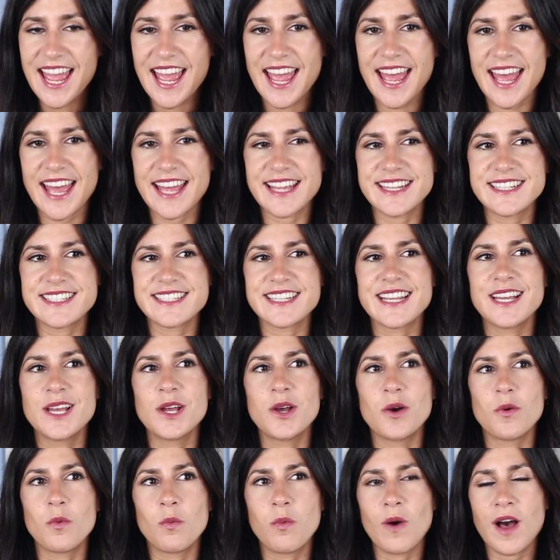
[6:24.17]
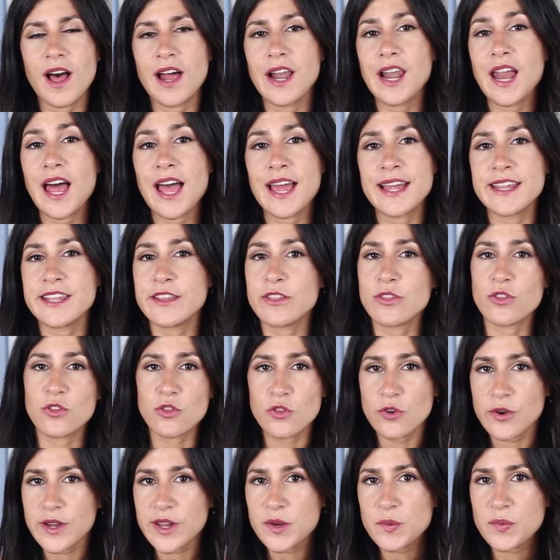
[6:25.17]
And while I
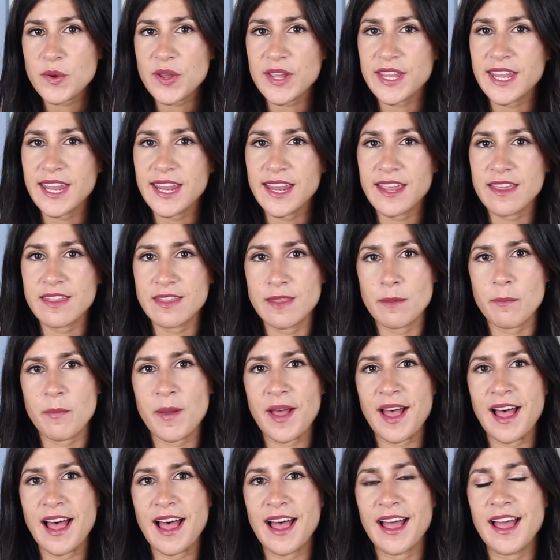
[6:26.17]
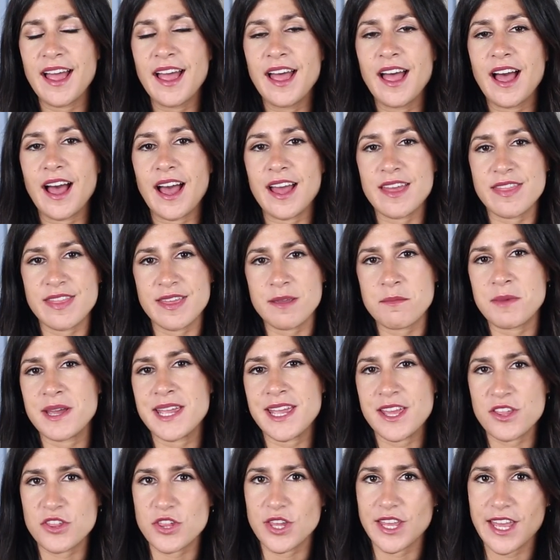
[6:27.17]
enjoyed working in the bar, I think
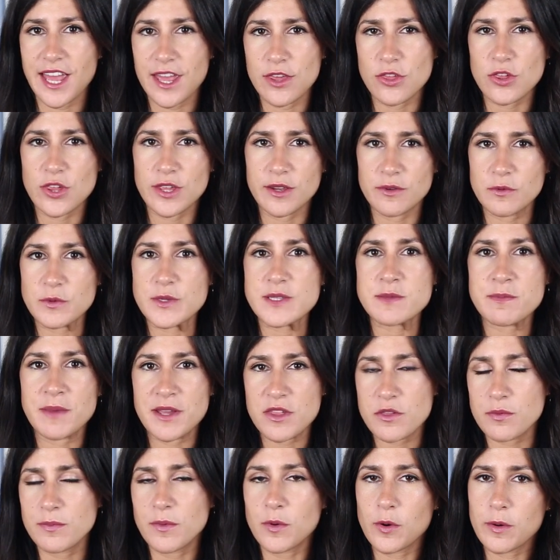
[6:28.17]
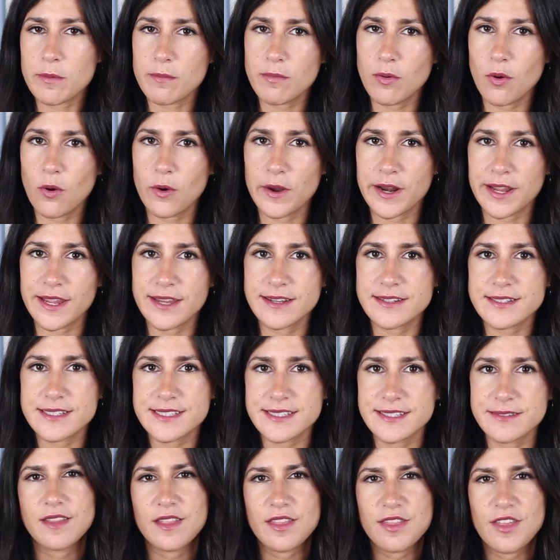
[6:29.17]
my education was much more
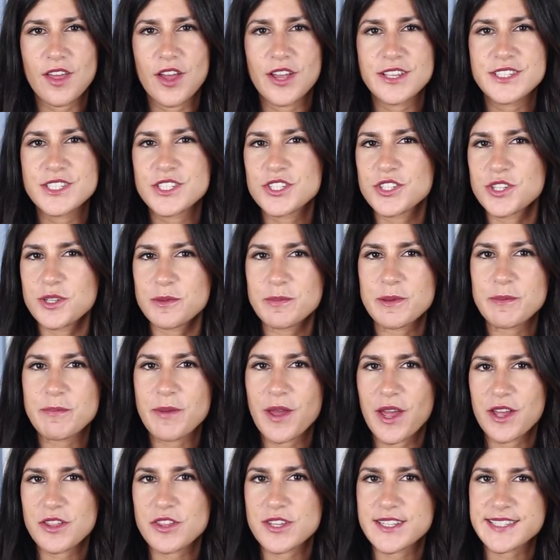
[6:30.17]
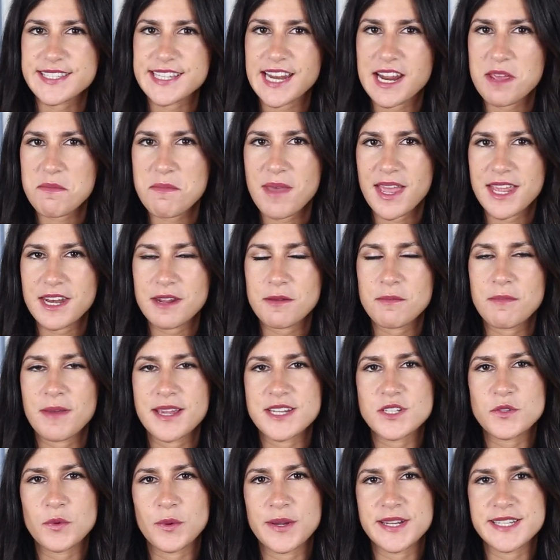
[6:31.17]
important. The third stupid purchase that I made in
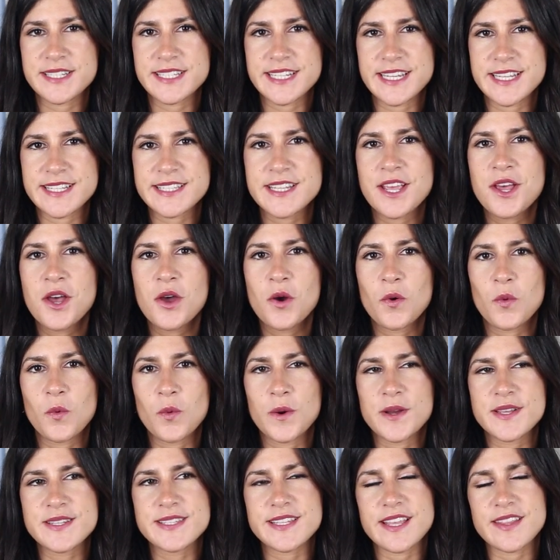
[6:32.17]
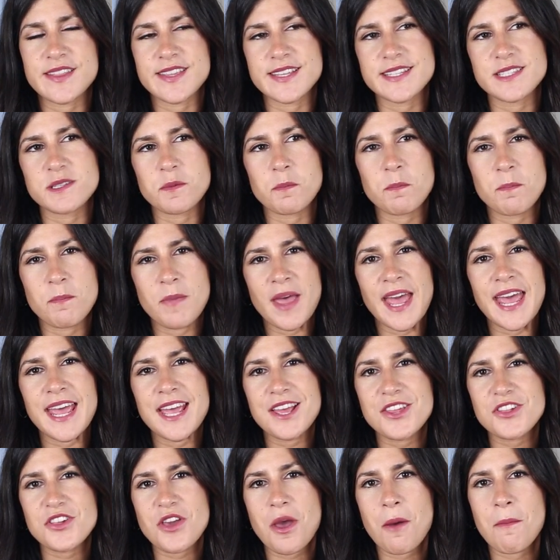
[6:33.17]
my 20s was this
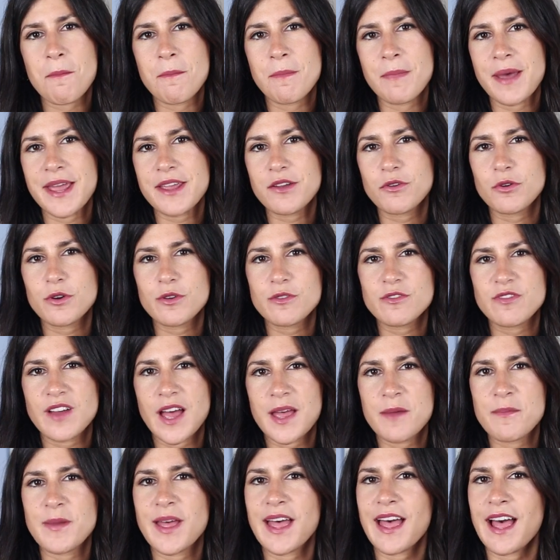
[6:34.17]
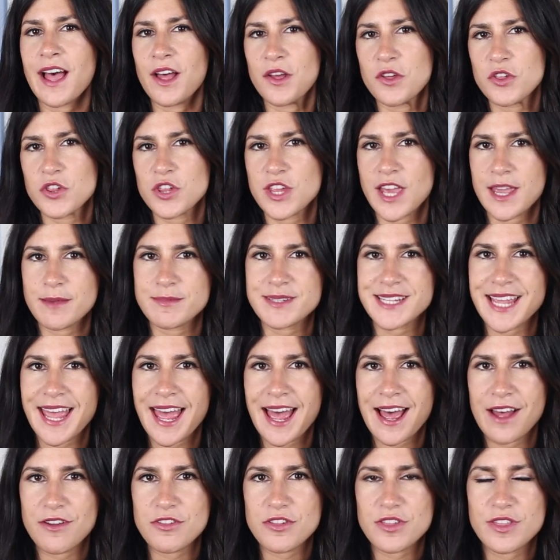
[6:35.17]
beige microfiber L-shaped
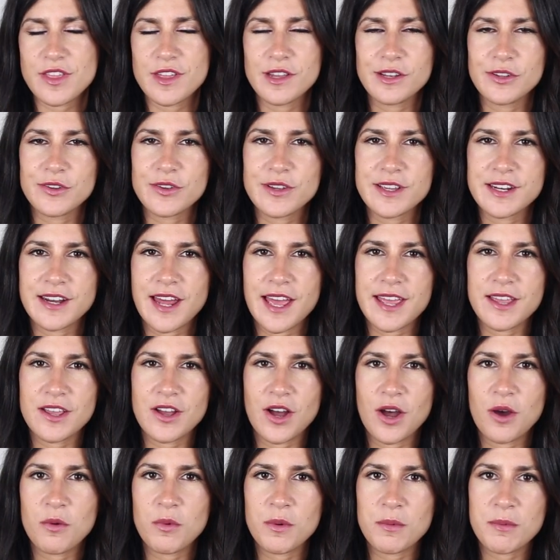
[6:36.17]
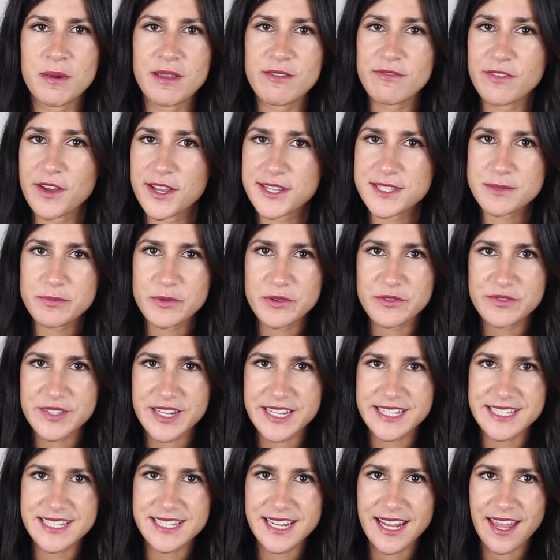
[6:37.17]
couch that Luke and I got when we first moved
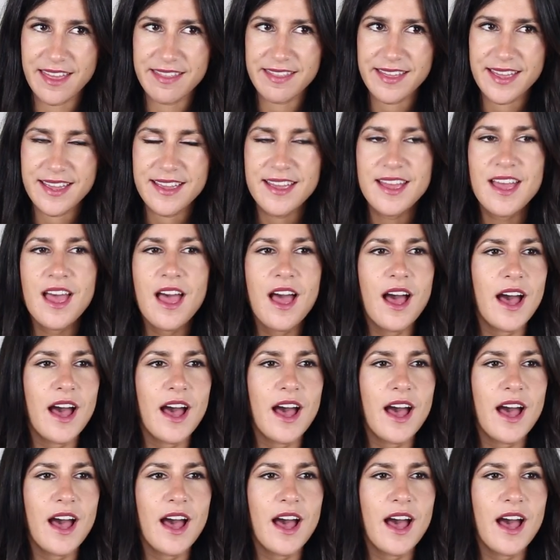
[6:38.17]
in together.